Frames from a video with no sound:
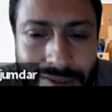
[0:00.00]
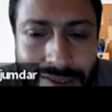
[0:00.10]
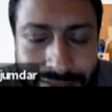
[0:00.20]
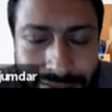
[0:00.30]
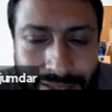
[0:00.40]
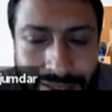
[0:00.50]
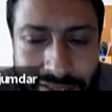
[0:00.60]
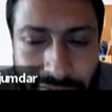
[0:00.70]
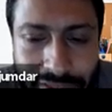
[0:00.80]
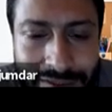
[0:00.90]
just
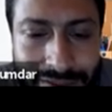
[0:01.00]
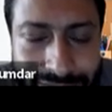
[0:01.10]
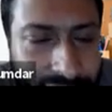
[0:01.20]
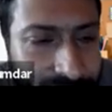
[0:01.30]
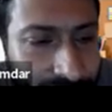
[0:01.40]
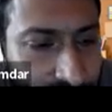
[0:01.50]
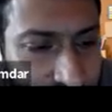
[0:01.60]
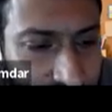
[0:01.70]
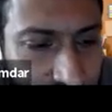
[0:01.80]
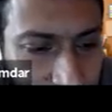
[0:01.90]
estimating the state values
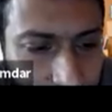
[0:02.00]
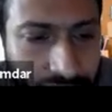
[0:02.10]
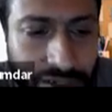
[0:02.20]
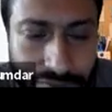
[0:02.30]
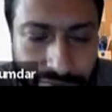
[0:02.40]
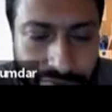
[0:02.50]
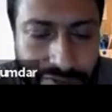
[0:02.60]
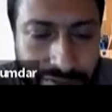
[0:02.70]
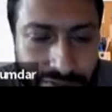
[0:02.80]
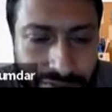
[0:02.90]
will not be enough.
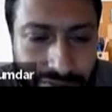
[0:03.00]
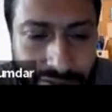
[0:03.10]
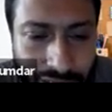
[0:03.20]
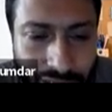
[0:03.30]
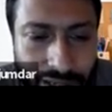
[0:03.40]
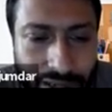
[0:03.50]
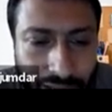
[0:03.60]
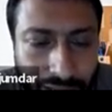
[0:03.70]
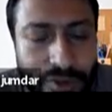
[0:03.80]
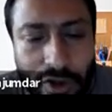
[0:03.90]

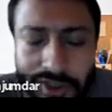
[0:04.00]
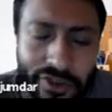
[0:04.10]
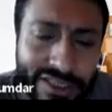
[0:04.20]
And we also